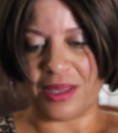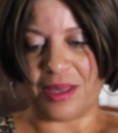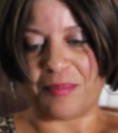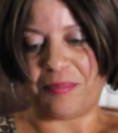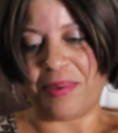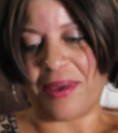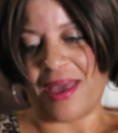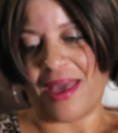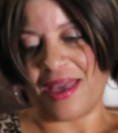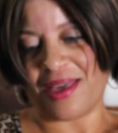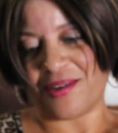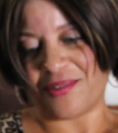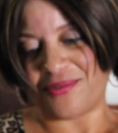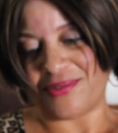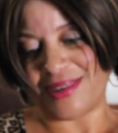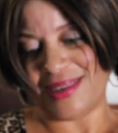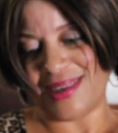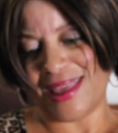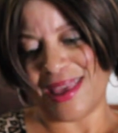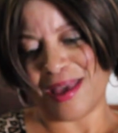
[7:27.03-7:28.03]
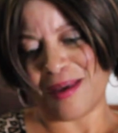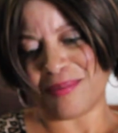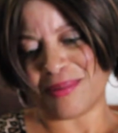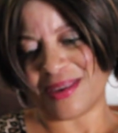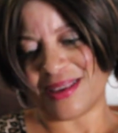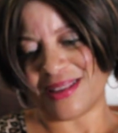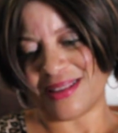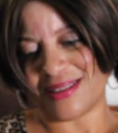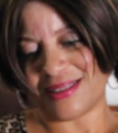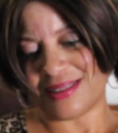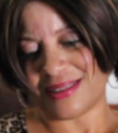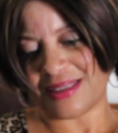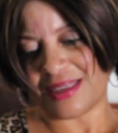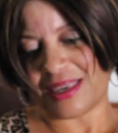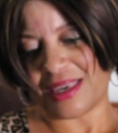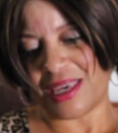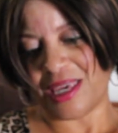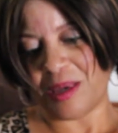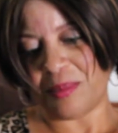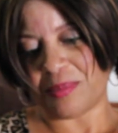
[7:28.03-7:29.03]
a pack of napkins.
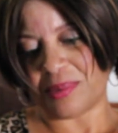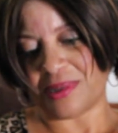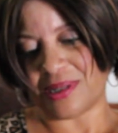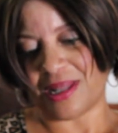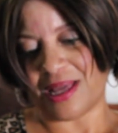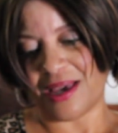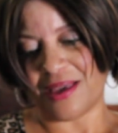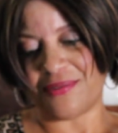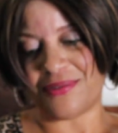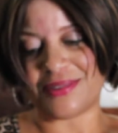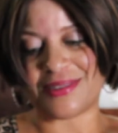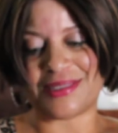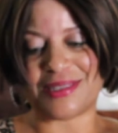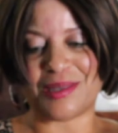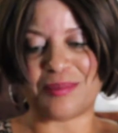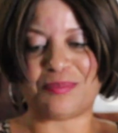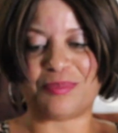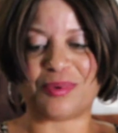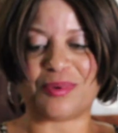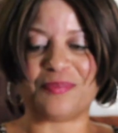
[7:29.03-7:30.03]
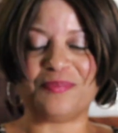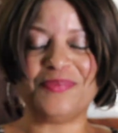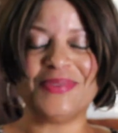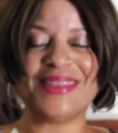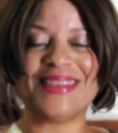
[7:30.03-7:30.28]
Keep life simple.